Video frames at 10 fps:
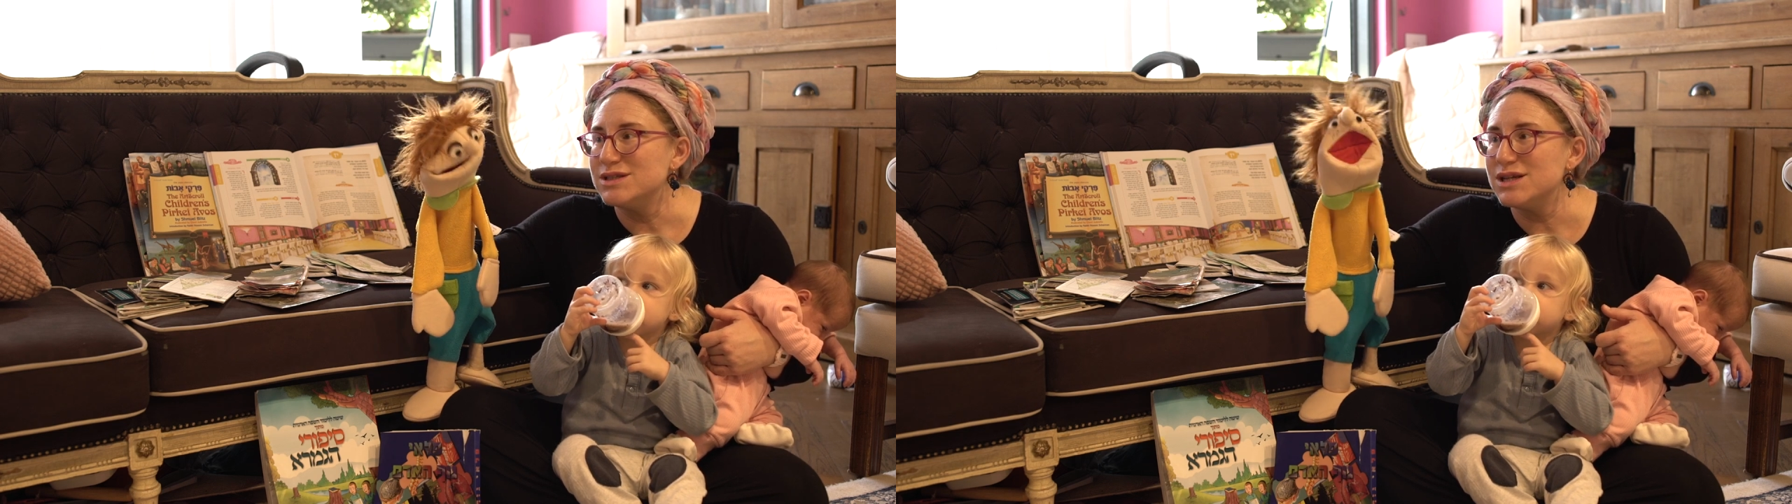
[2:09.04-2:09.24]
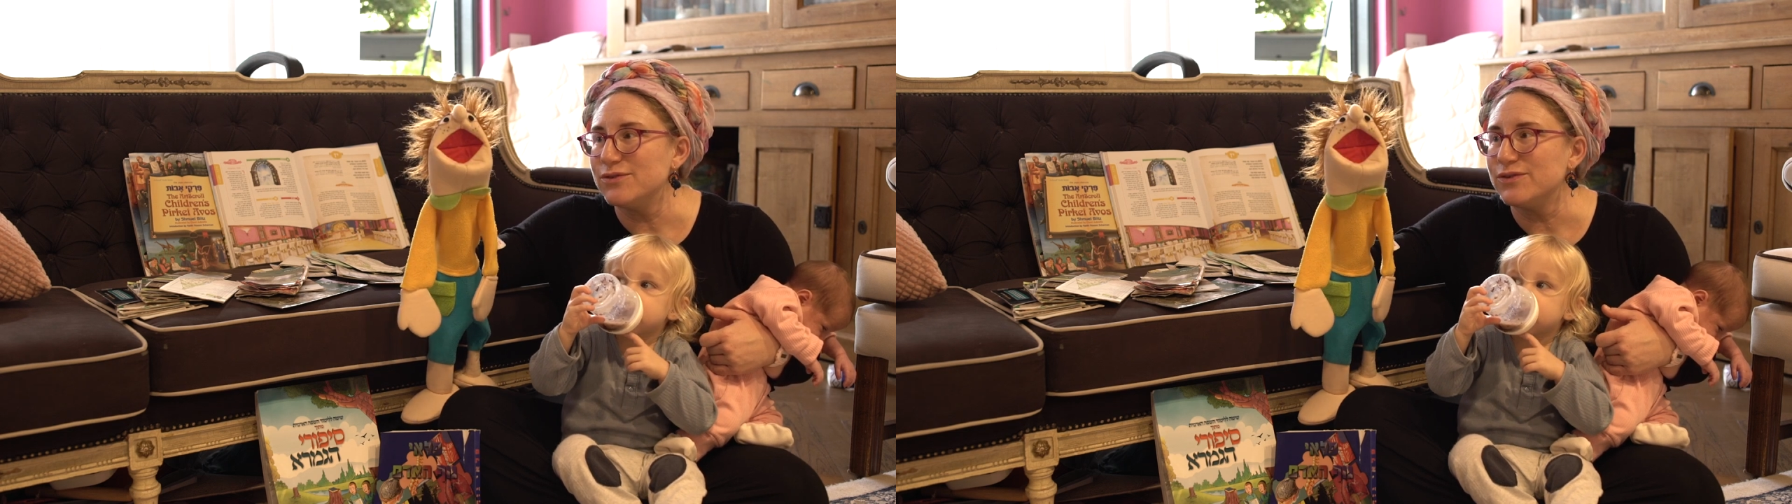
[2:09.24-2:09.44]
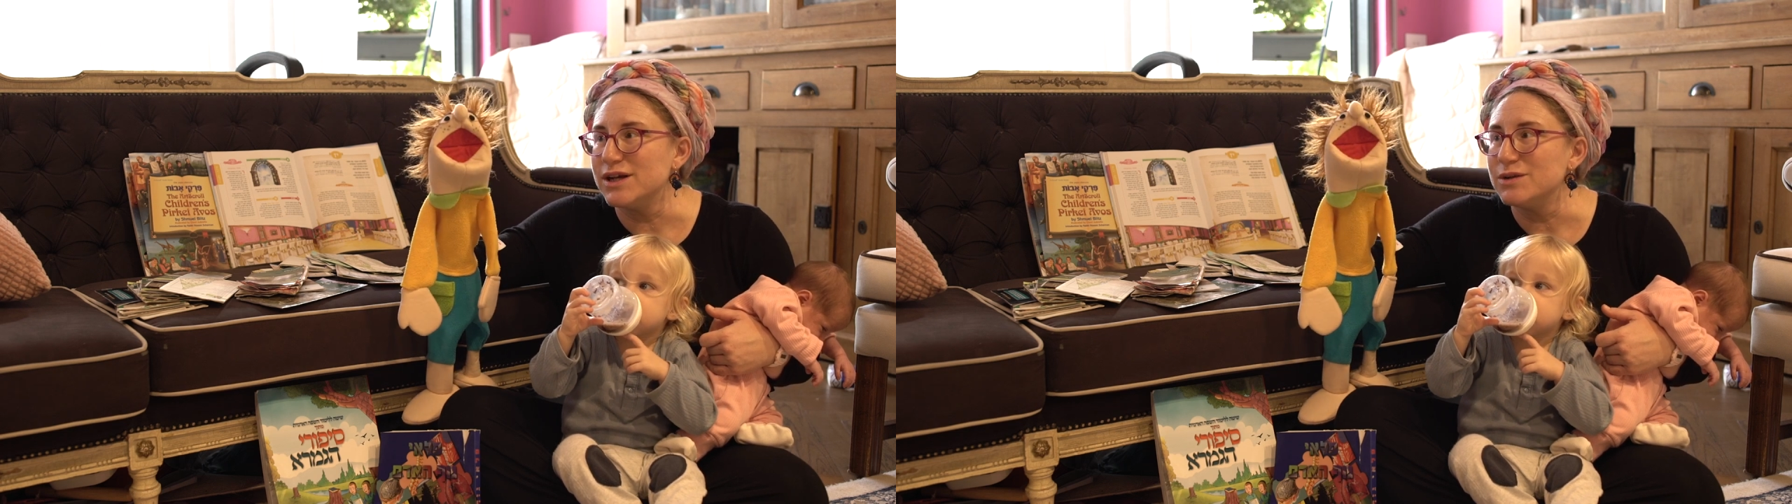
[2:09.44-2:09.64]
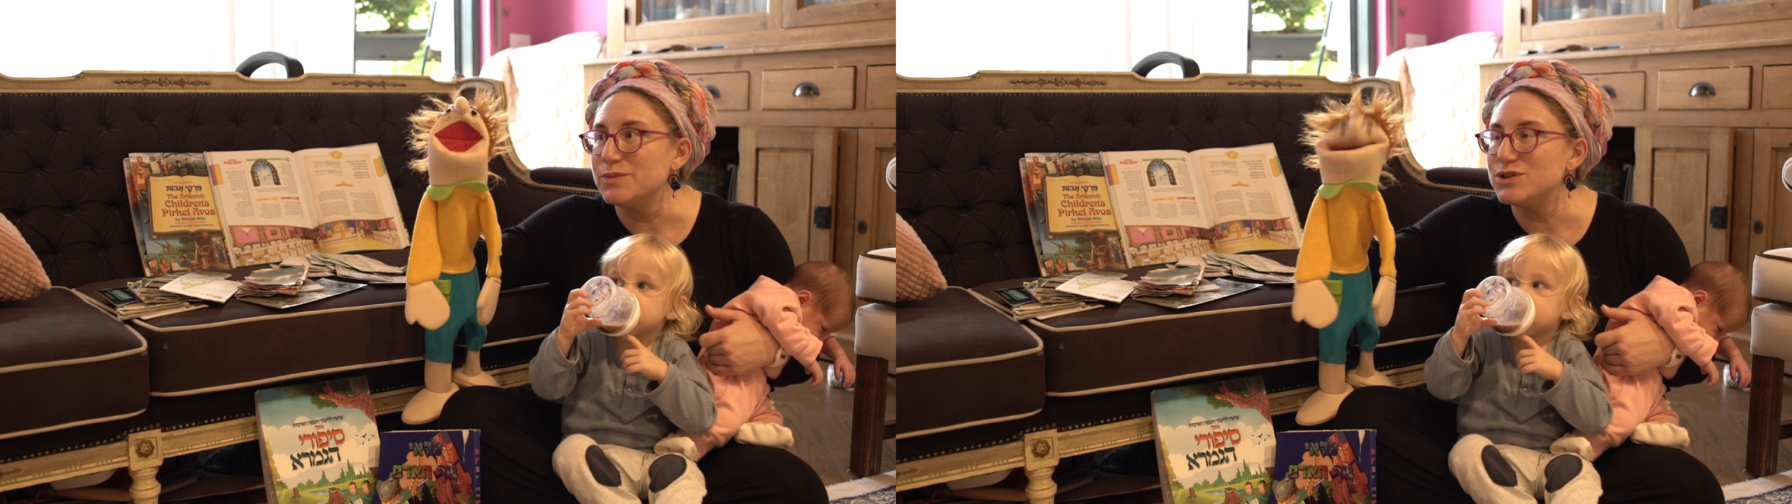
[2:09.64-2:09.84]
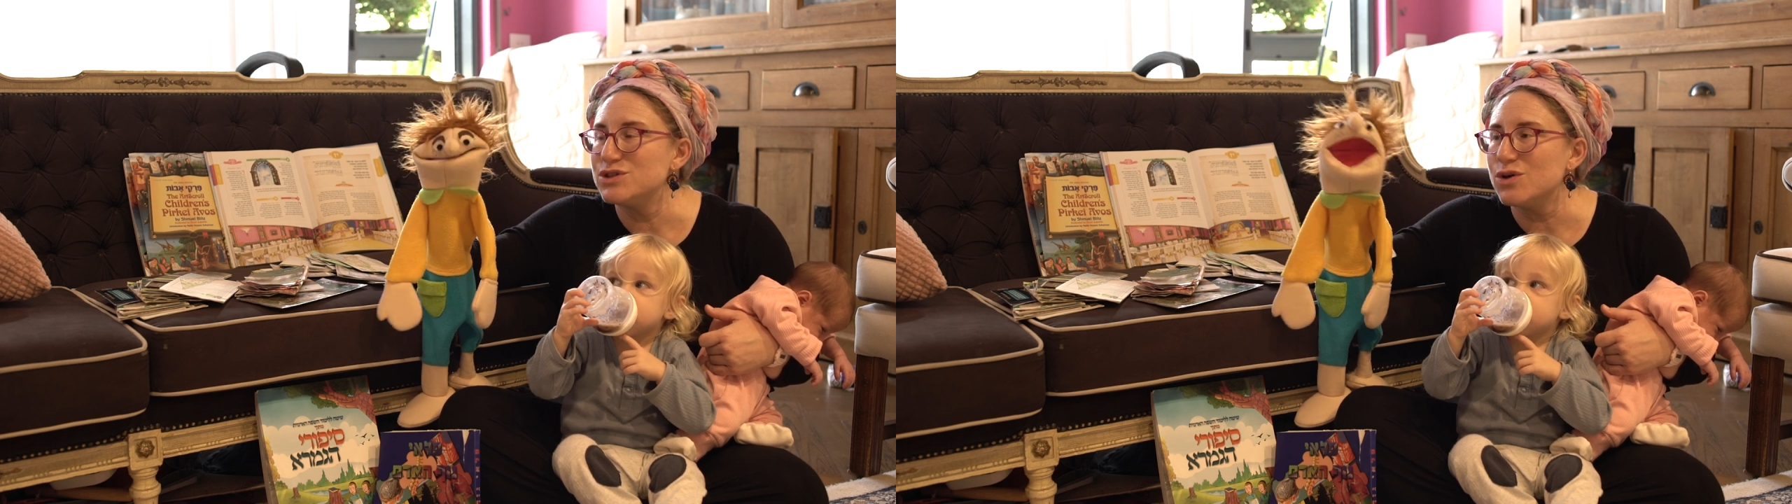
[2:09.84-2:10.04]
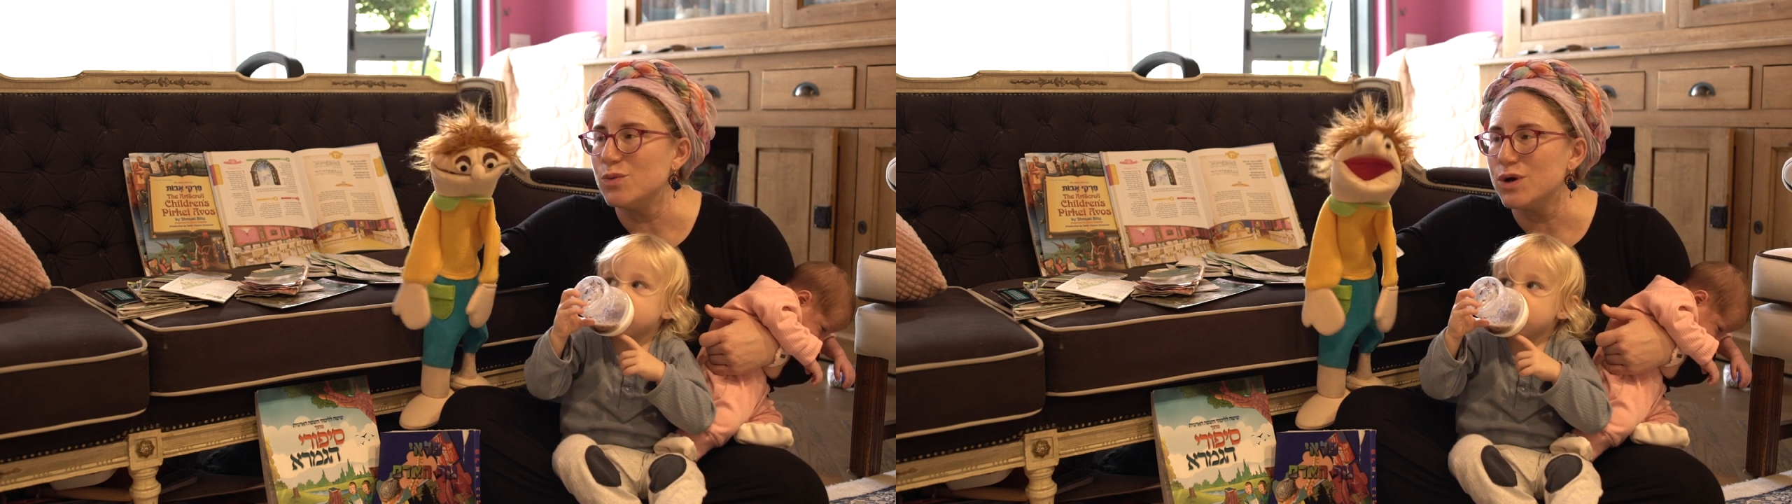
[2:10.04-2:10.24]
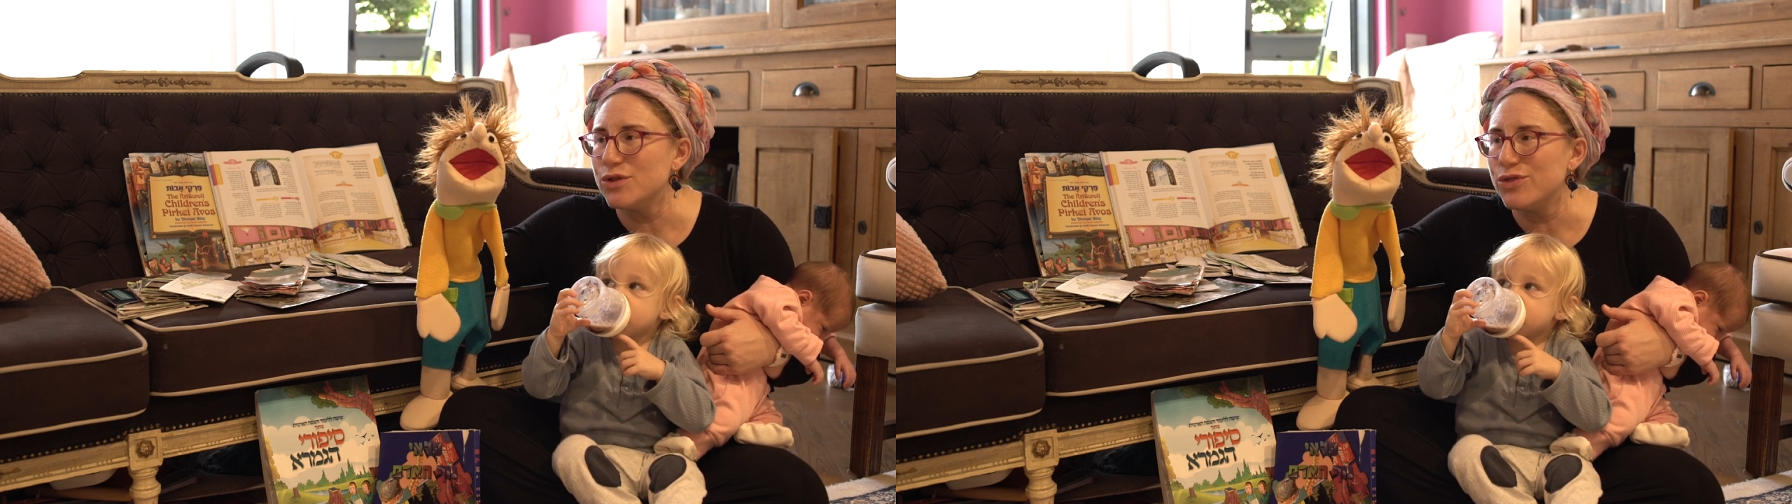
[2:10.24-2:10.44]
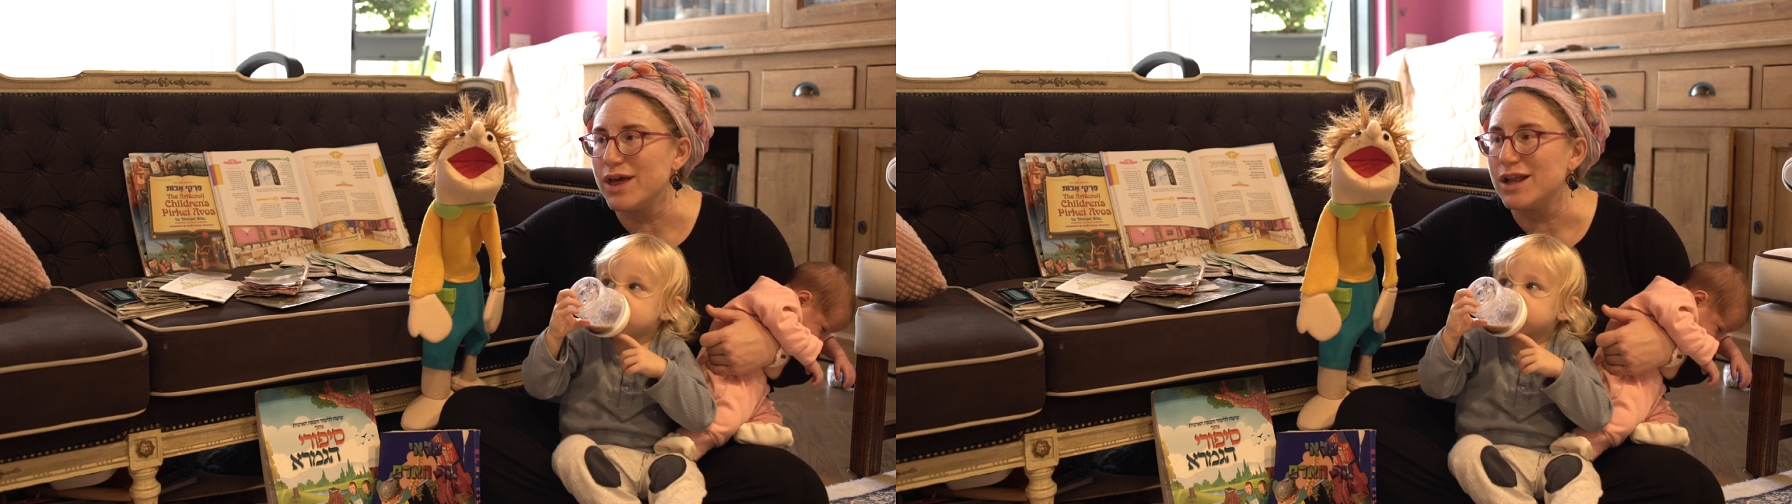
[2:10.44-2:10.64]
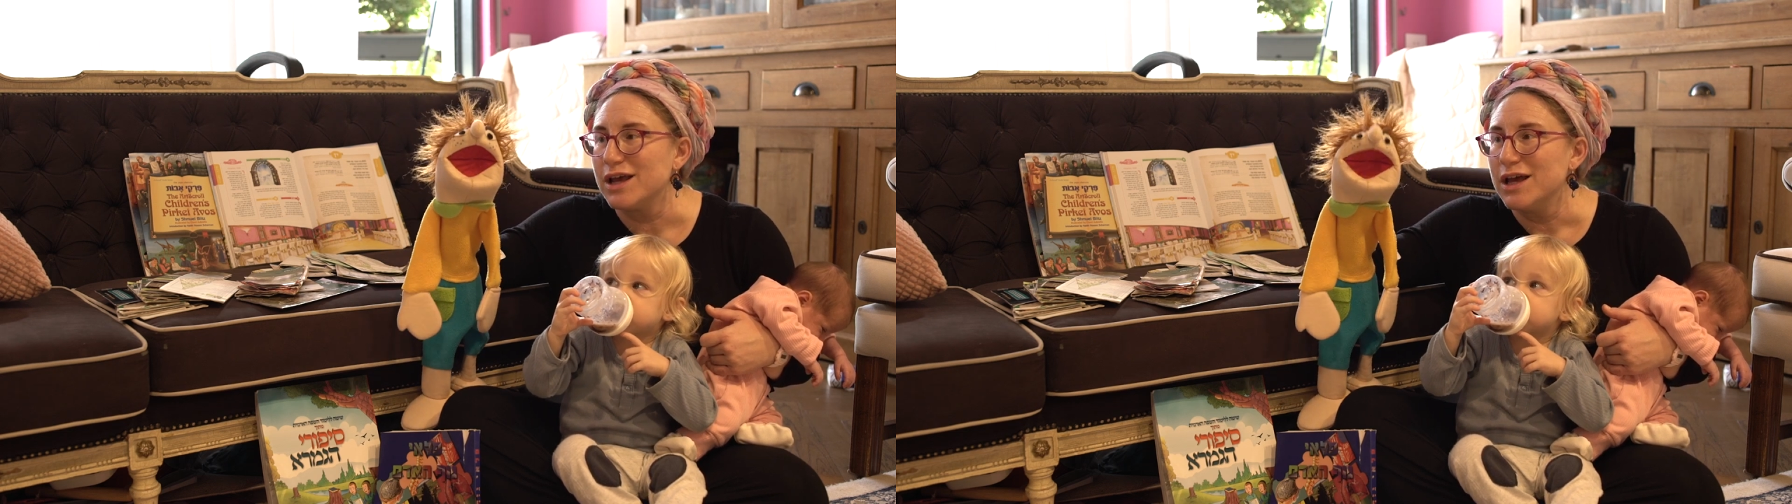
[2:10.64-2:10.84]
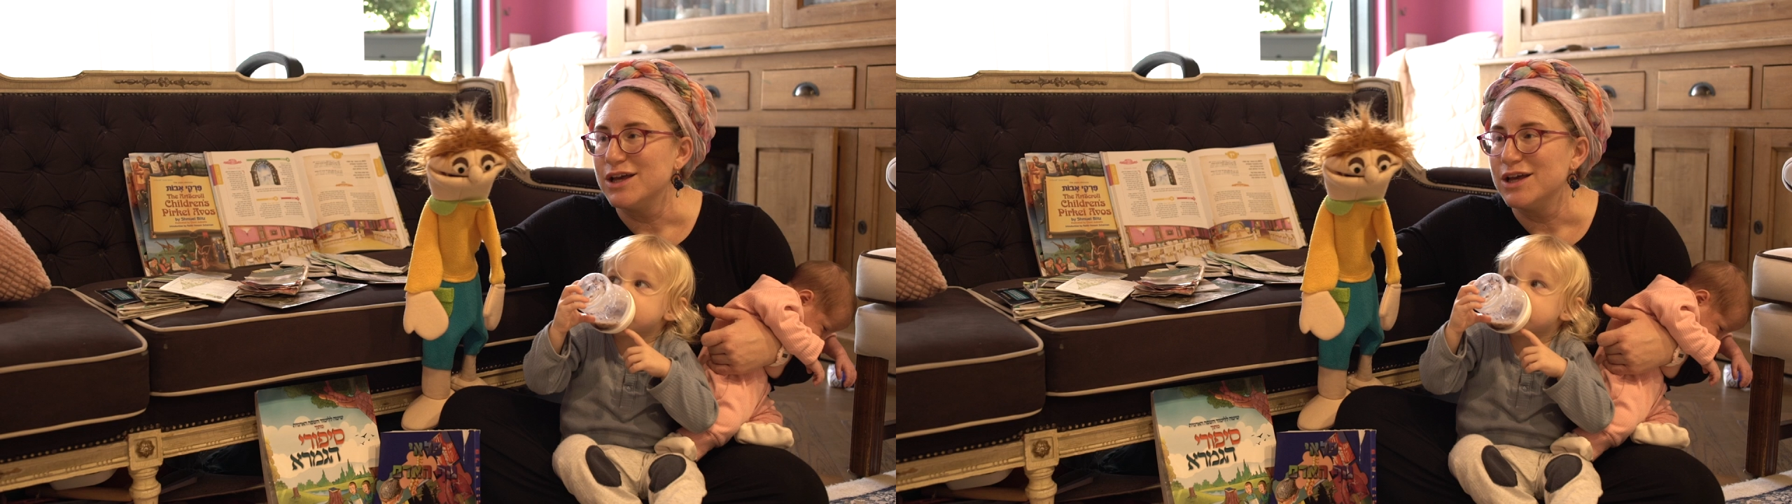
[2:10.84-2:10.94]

different, but so worth it.